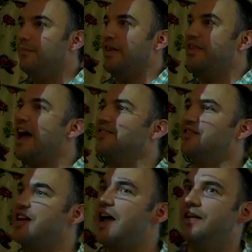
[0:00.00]
But that
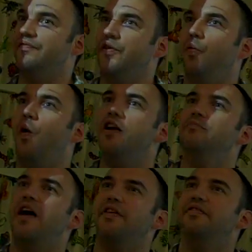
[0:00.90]
said, if the one
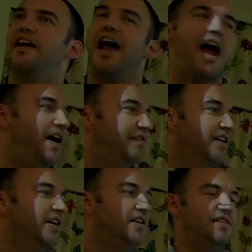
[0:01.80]
method they have
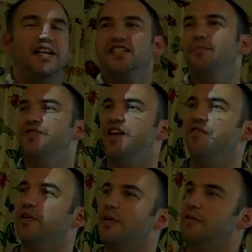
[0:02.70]
takes them
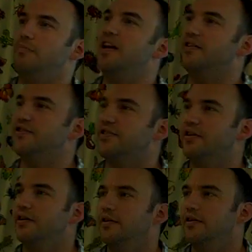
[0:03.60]
7 or 8
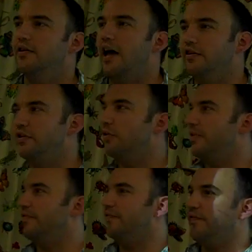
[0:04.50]
minutes, and a little
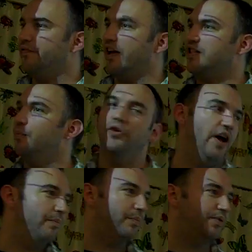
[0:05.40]
bit of flexible
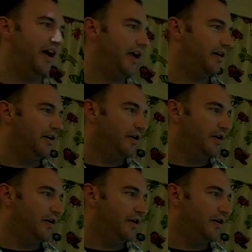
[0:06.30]
number play